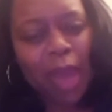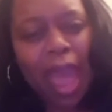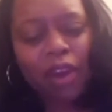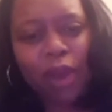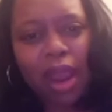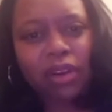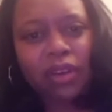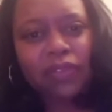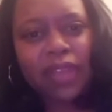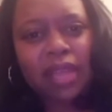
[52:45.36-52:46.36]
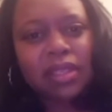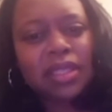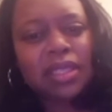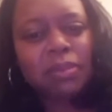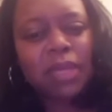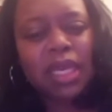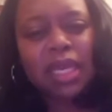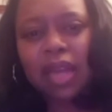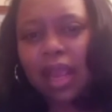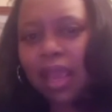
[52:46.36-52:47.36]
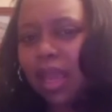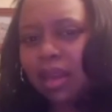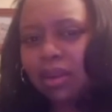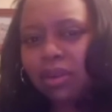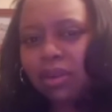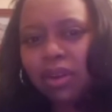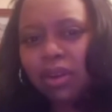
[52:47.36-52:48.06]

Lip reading: background of that doesn't mean that I can't